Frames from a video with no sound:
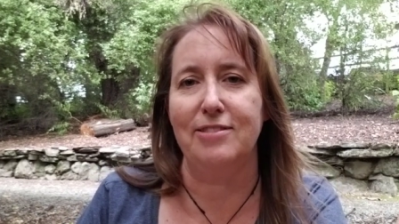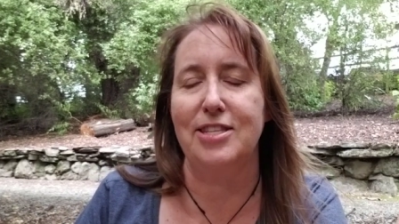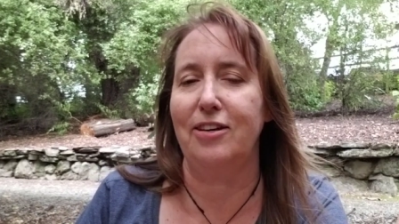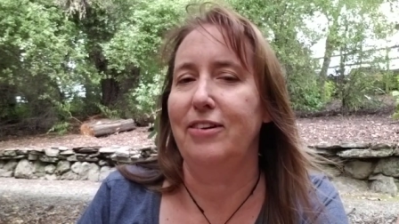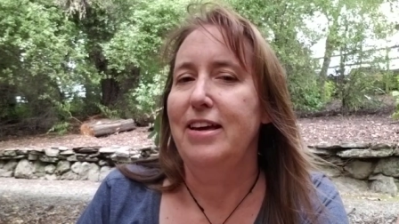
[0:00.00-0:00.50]

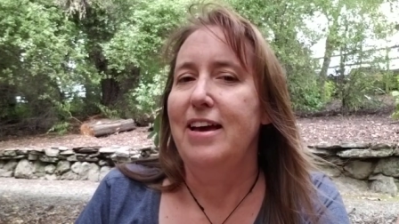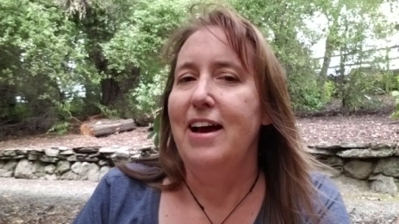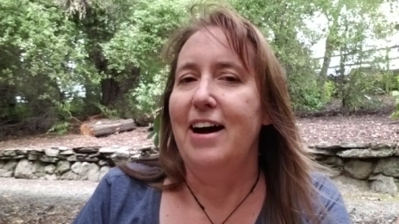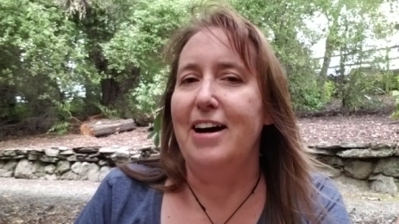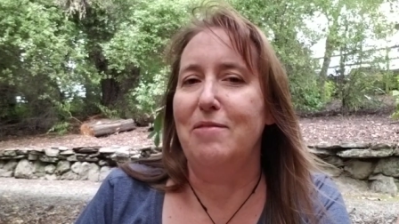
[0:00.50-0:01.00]
So
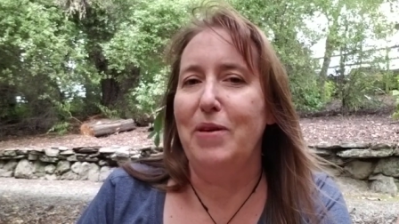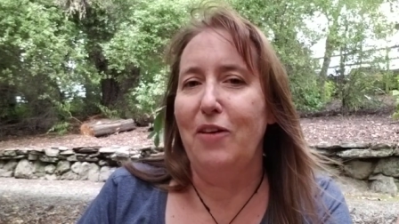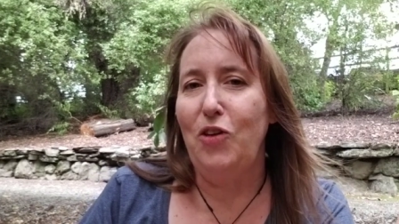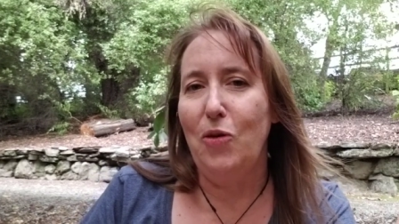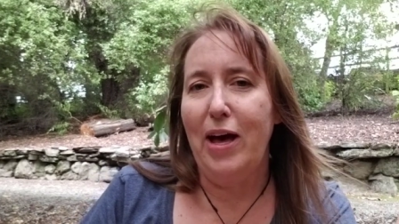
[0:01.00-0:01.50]

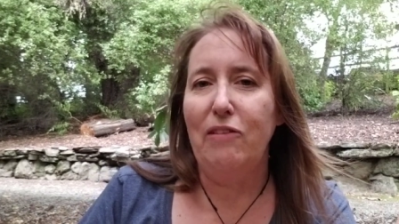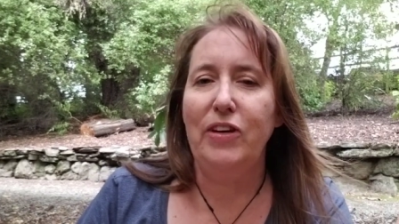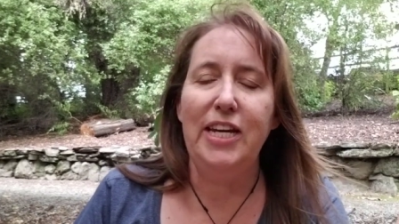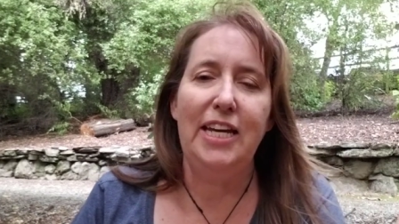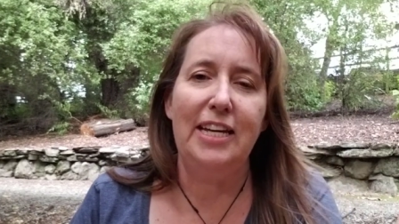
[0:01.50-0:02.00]
if you have
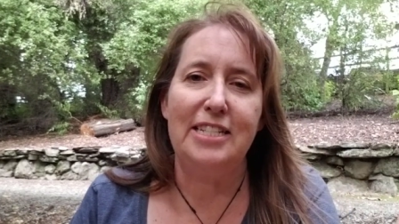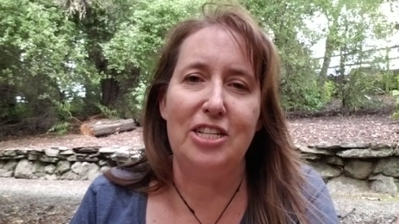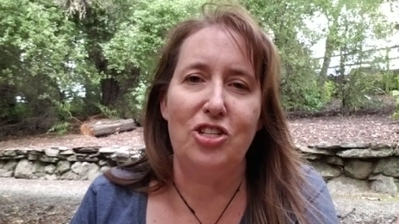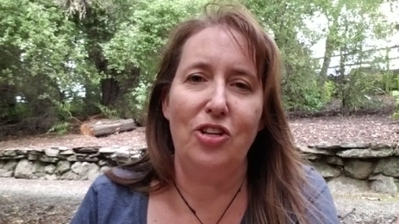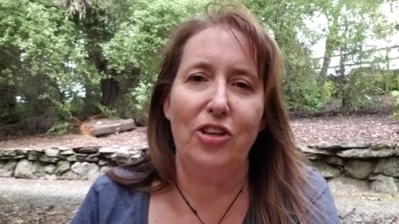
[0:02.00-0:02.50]
any
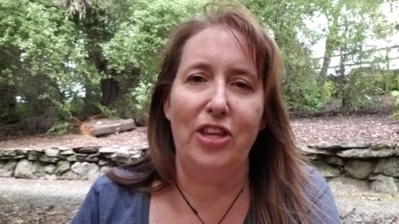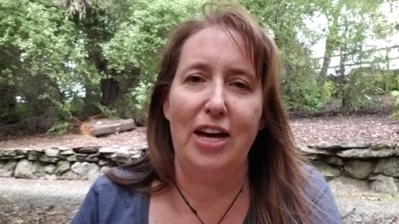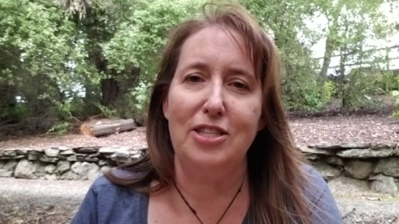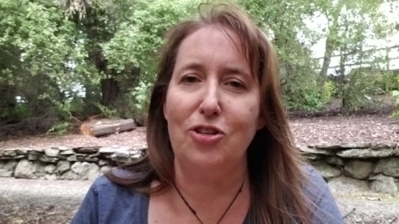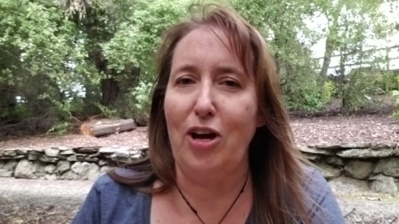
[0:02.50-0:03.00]
additional
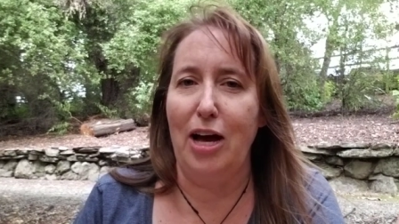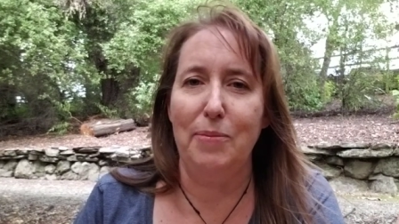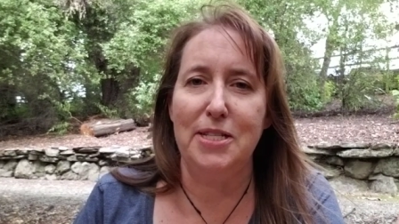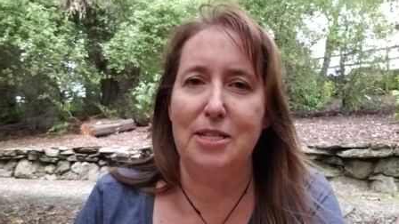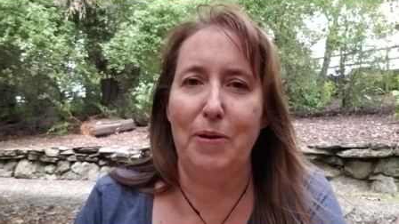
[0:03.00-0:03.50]
thoughts or
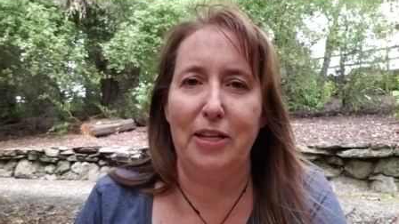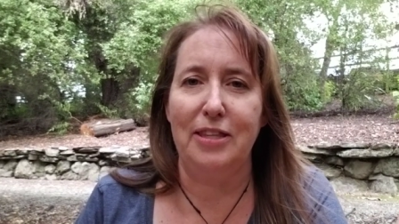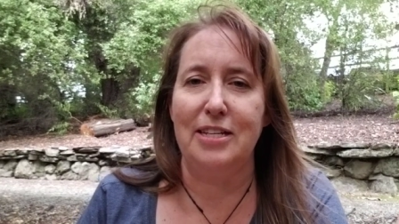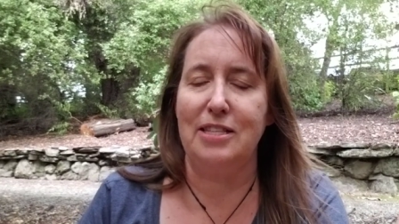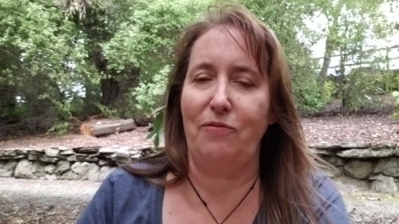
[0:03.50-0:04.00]
comments about
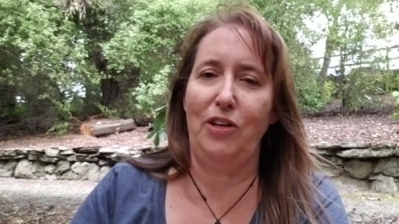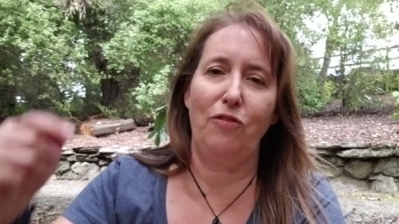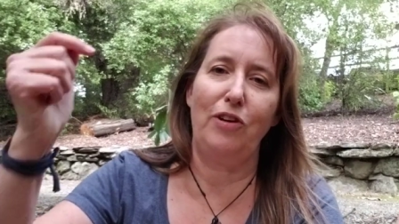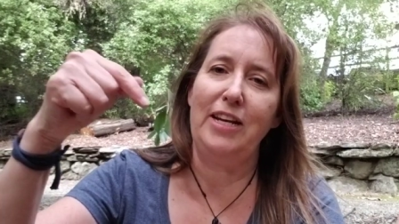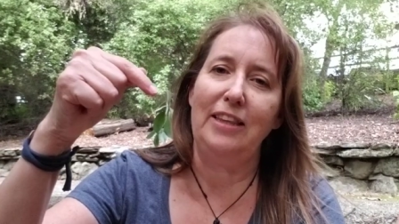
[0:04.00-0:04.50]
this, feel
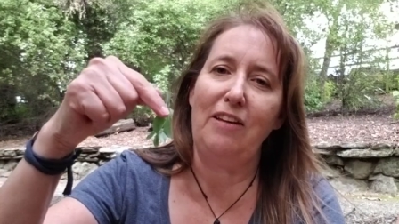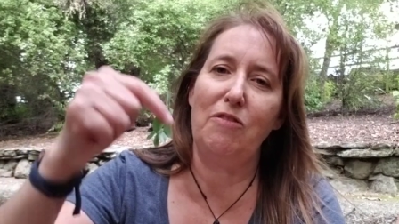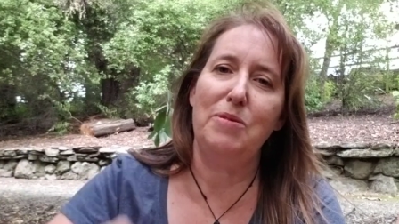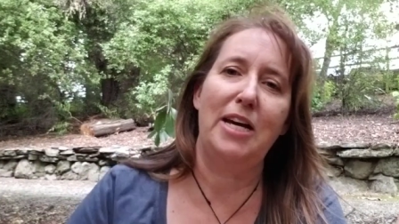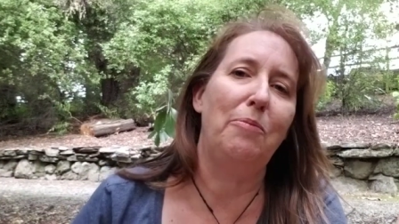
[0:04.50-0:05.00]
free to leave
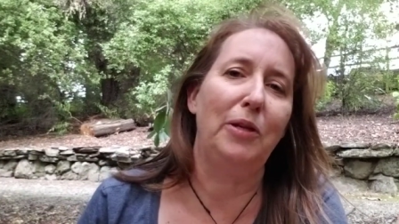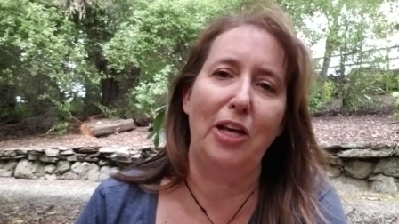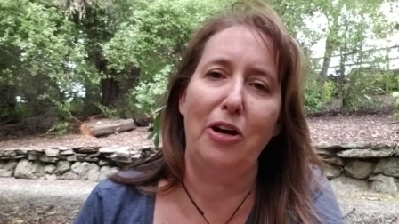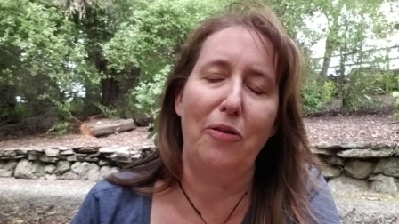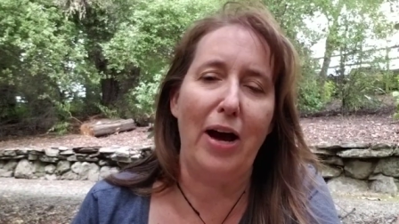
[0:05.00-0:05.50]
them down
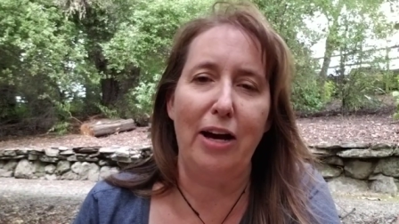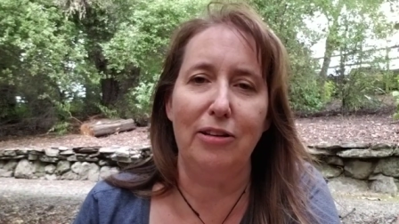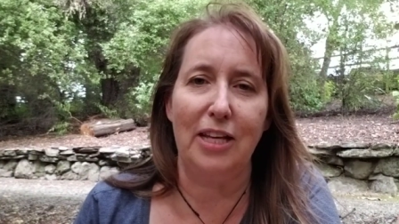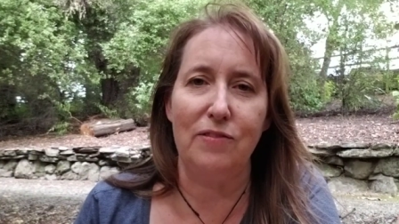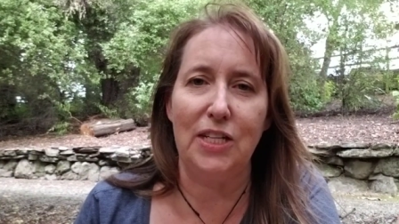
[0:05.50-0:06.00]
below.
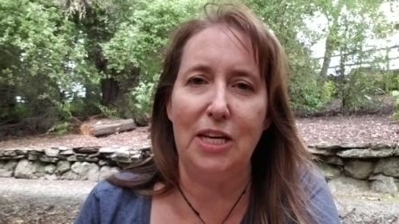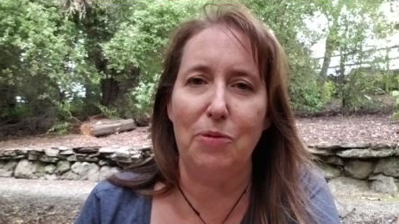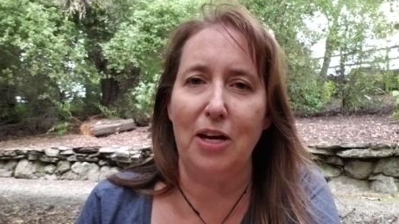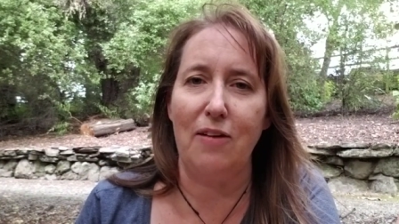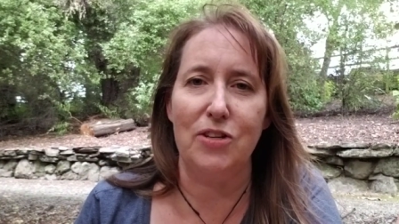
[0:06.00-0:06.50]
I'd love to keep
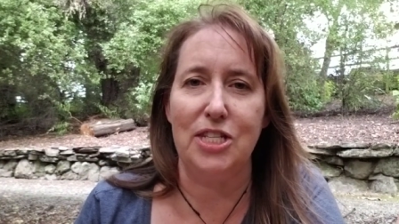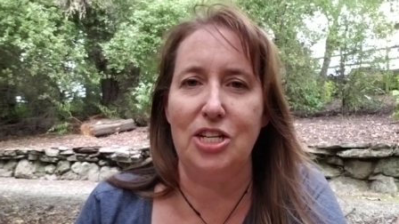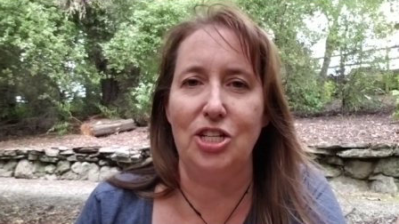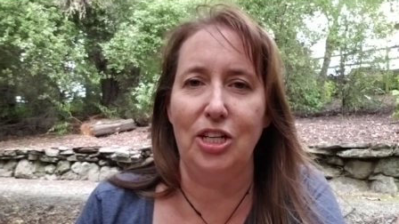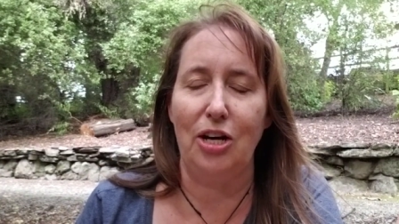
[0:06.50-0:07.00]
the
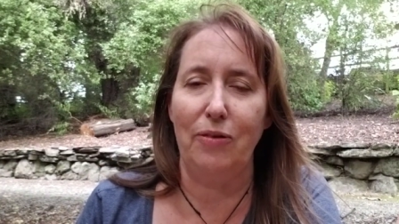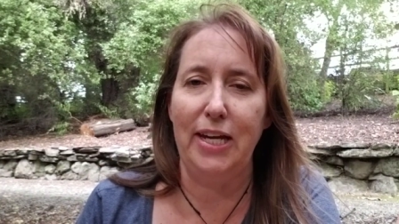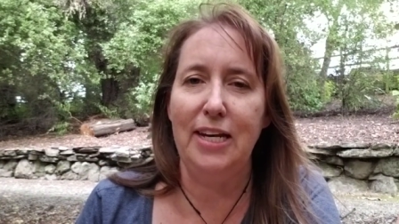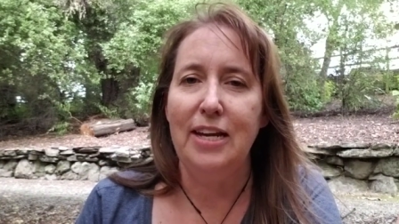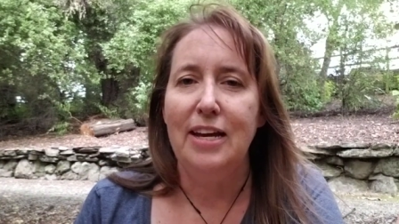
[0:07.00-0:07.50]
conversation going.